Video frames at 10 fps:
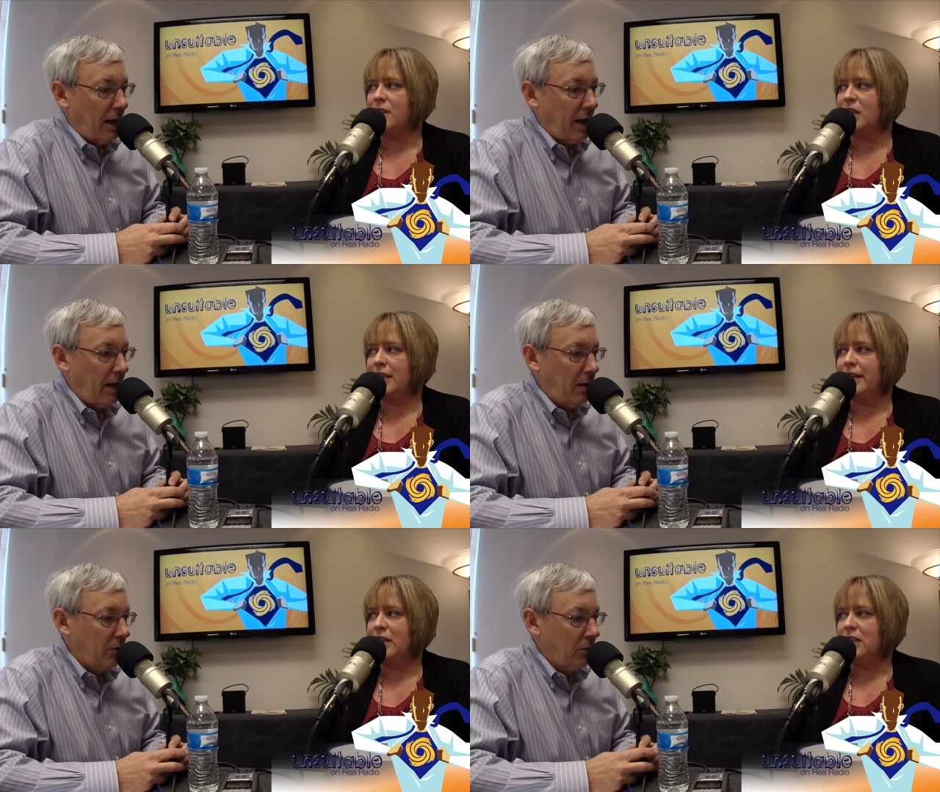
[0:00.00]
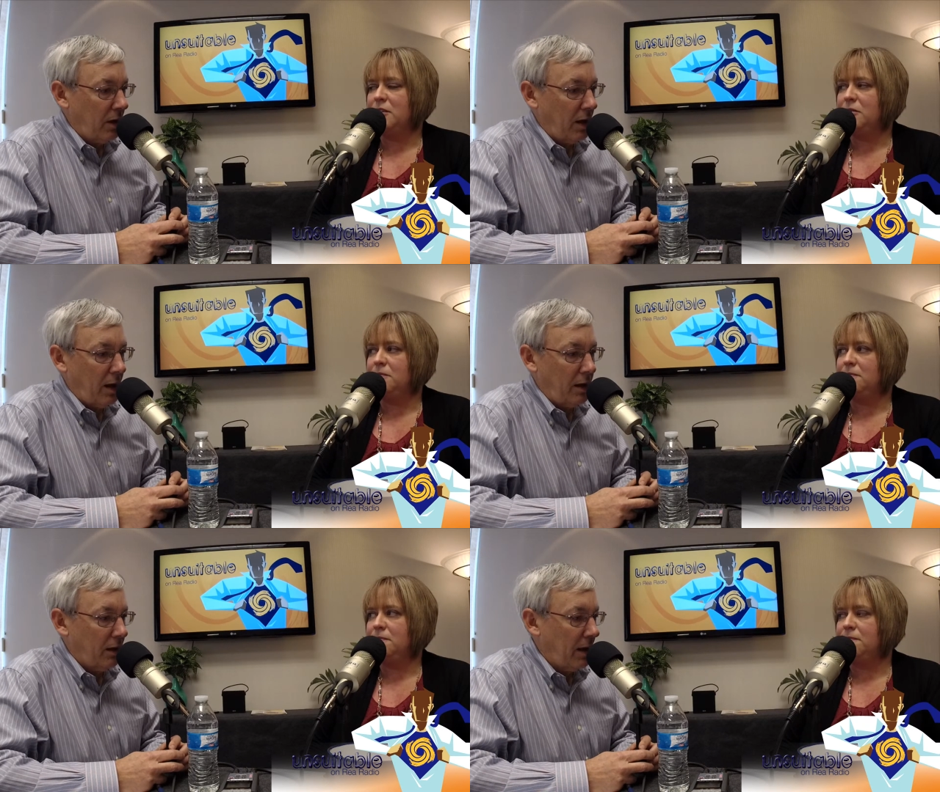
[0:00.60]
Speaker 1: How
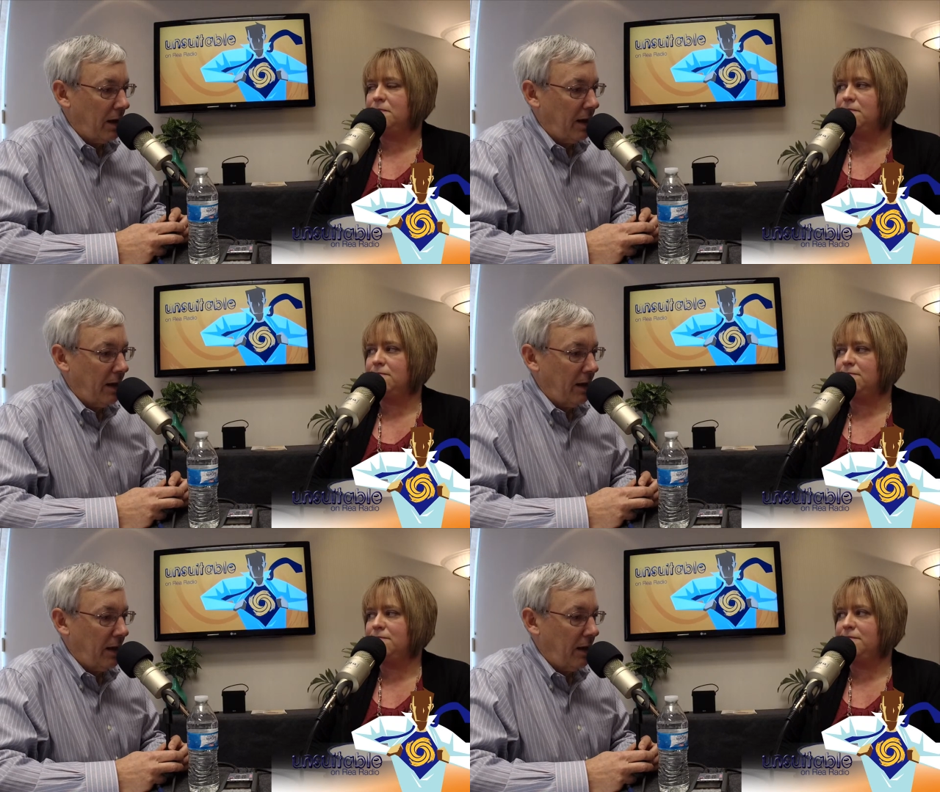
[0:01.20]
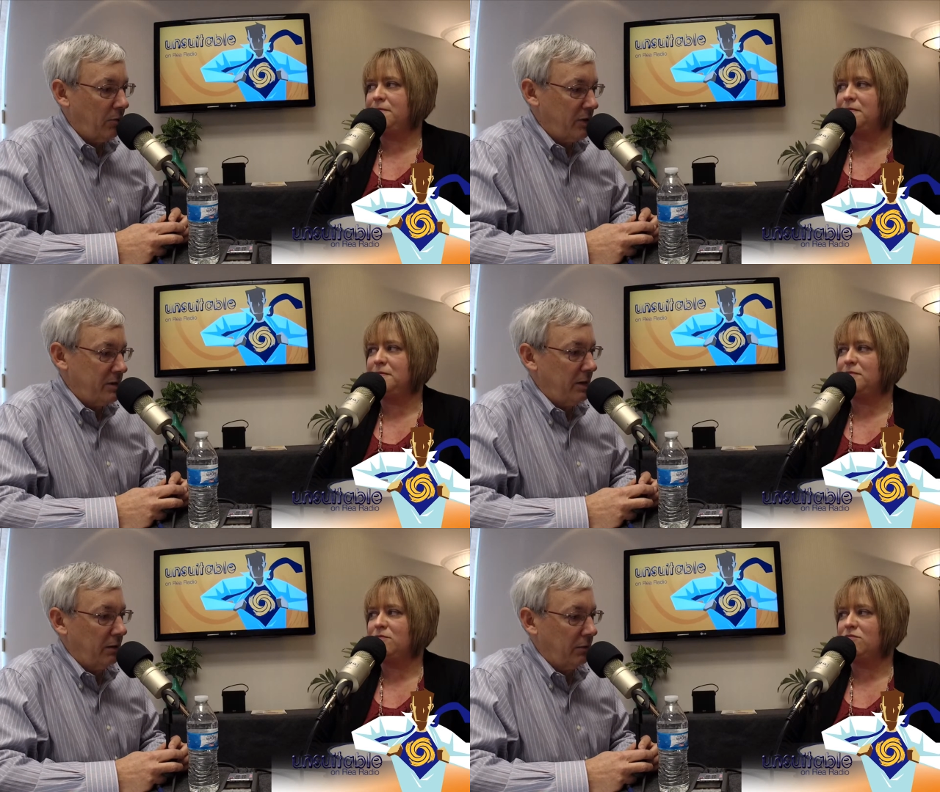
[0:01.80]
are we
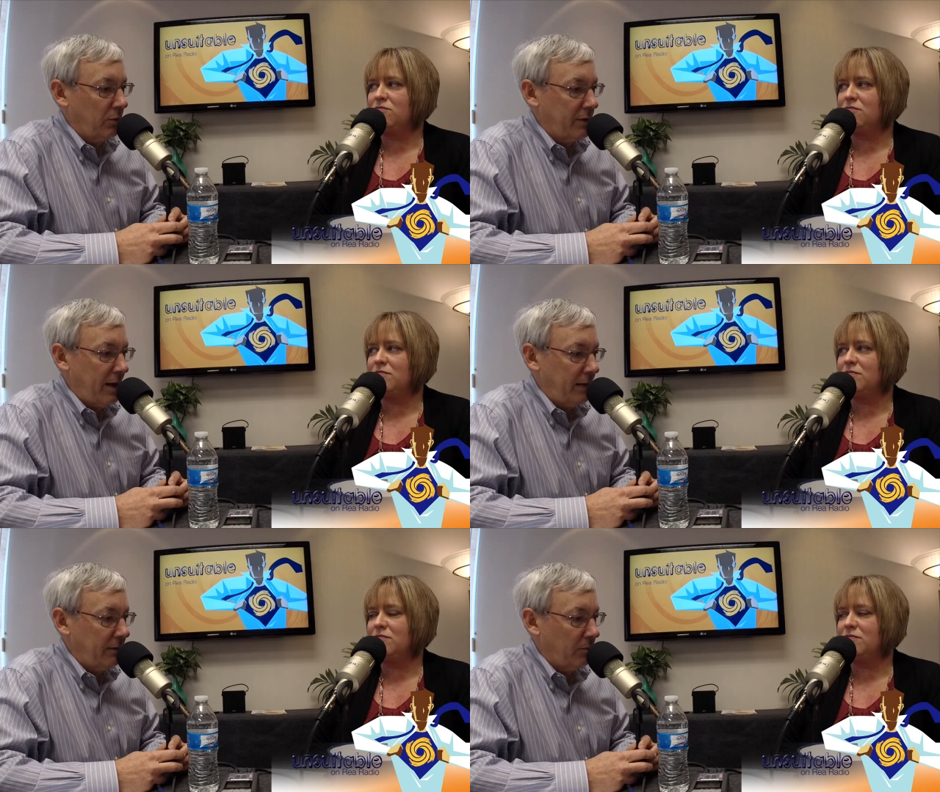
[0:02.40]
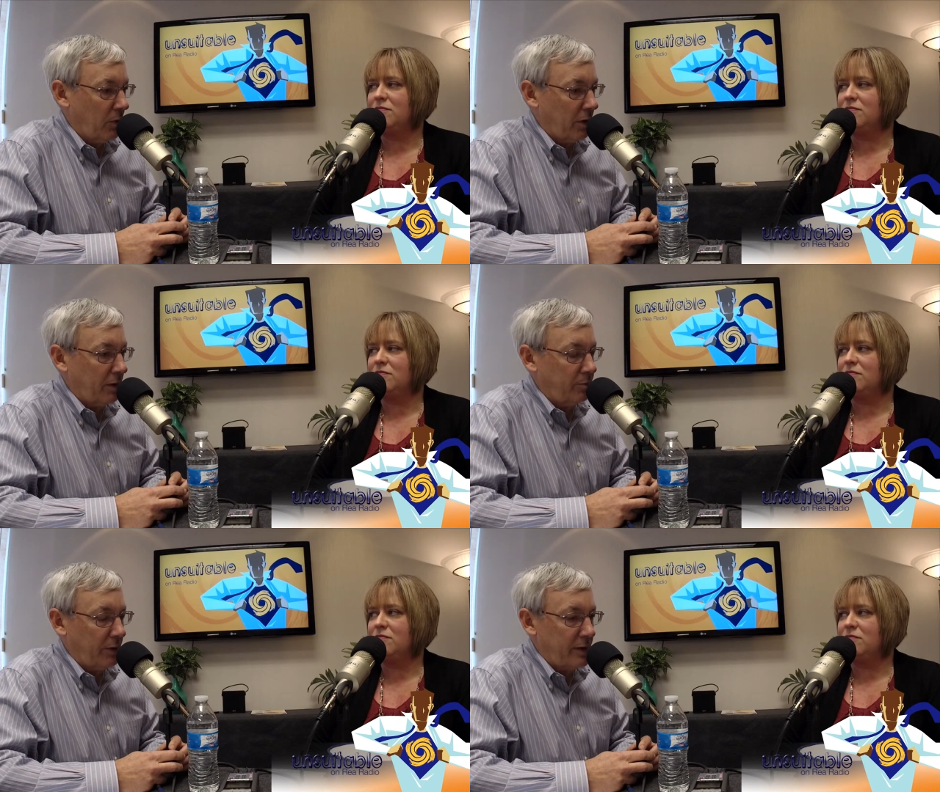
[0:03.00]
dealing with that in the
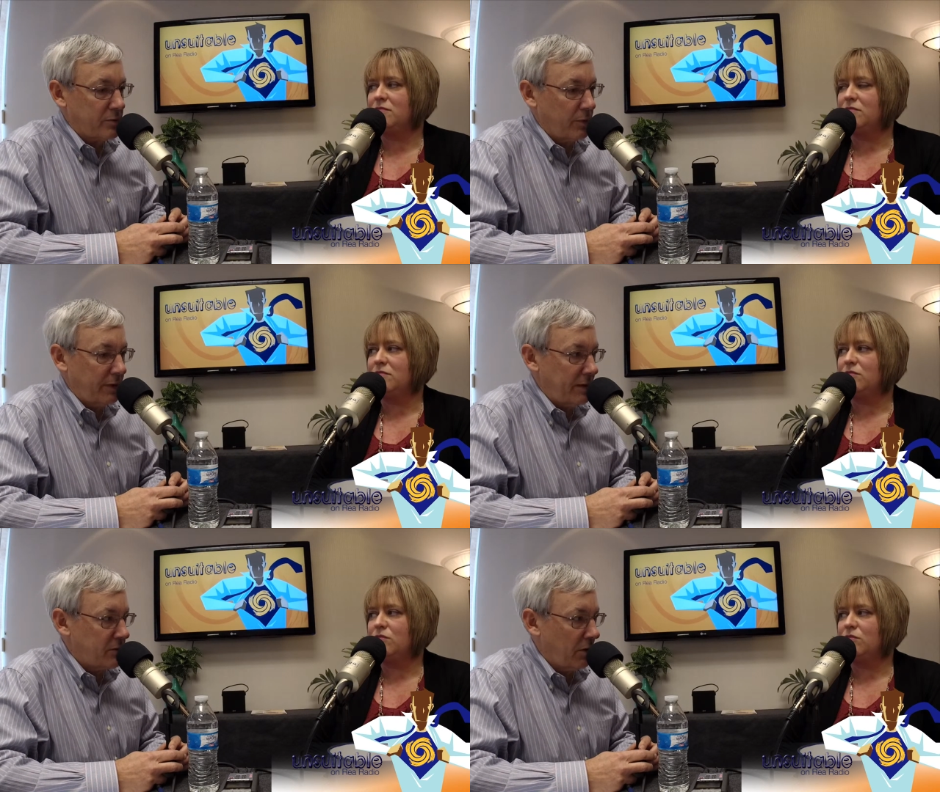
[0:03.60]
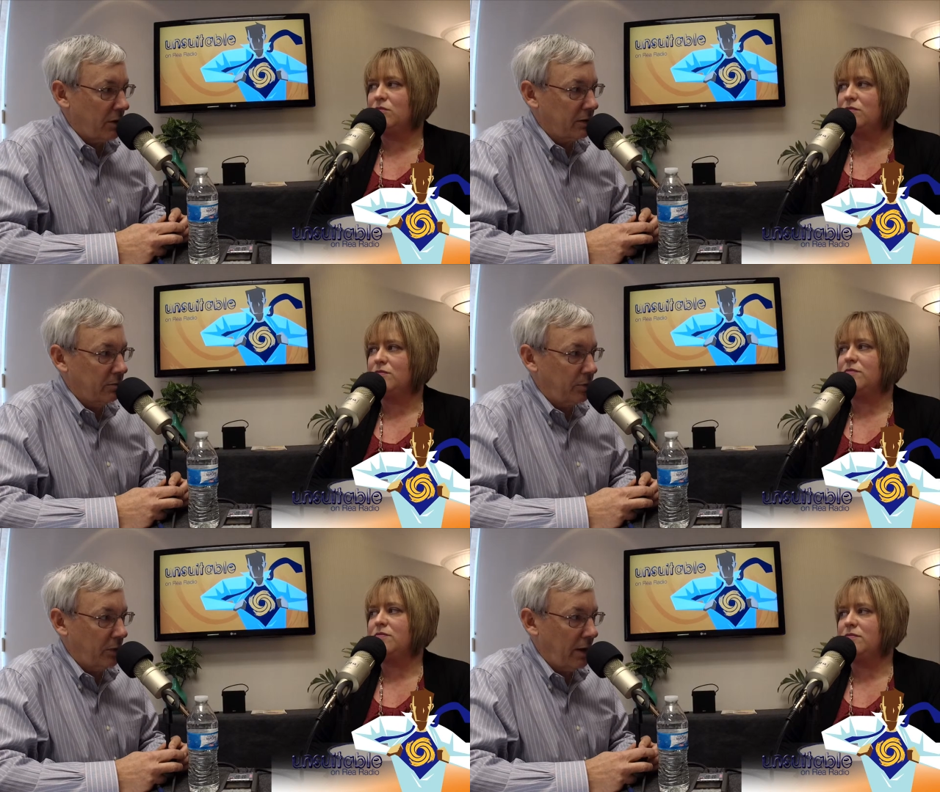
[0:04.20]
marketplace with HR
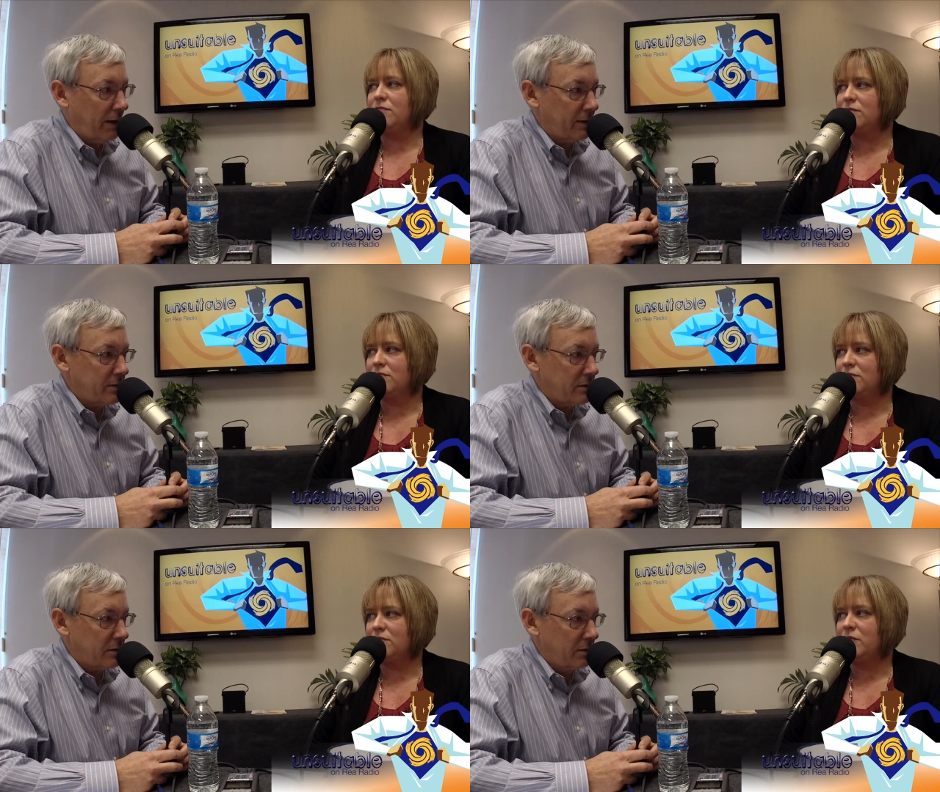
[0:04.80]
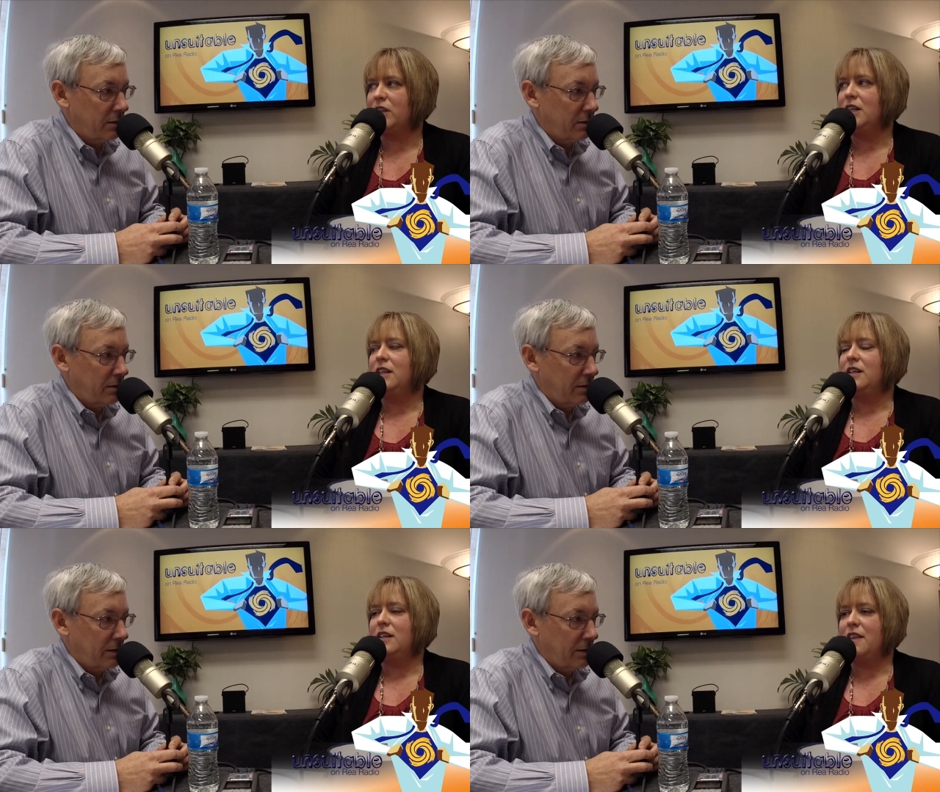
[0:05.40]
compliance?
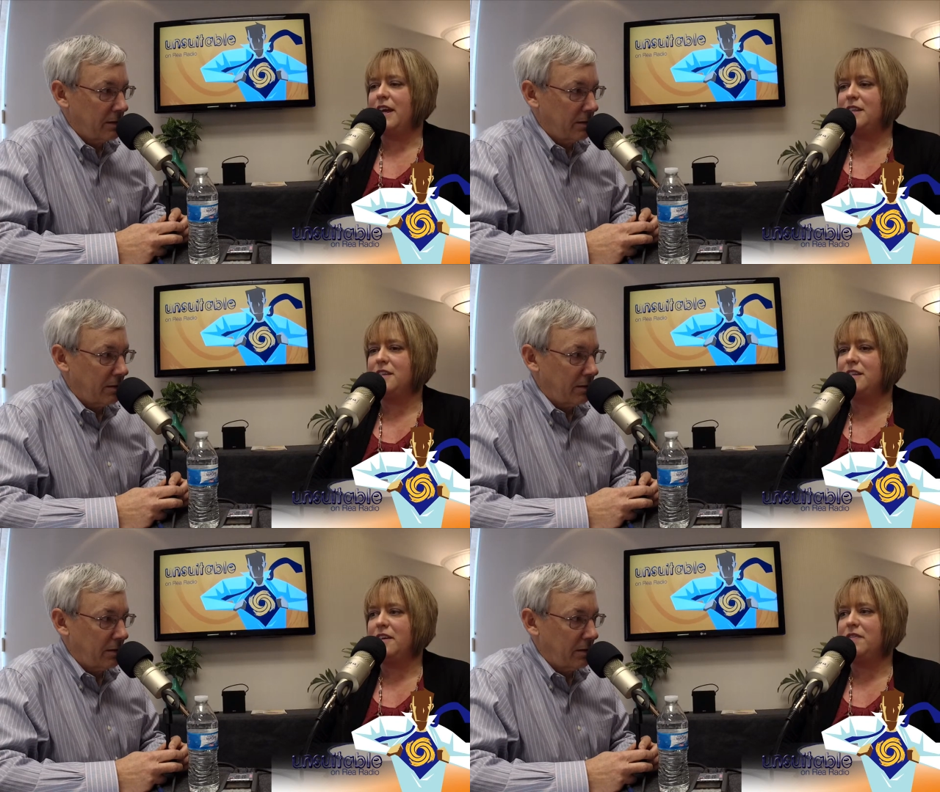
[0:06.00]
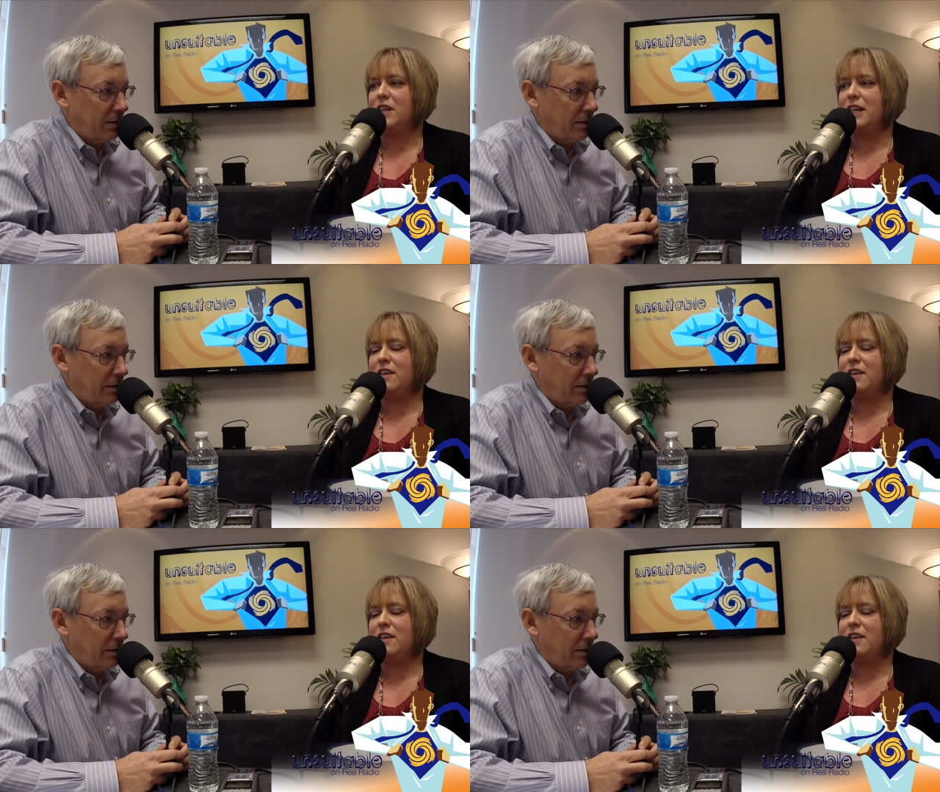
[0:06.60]
Speaker 2: That's definitely,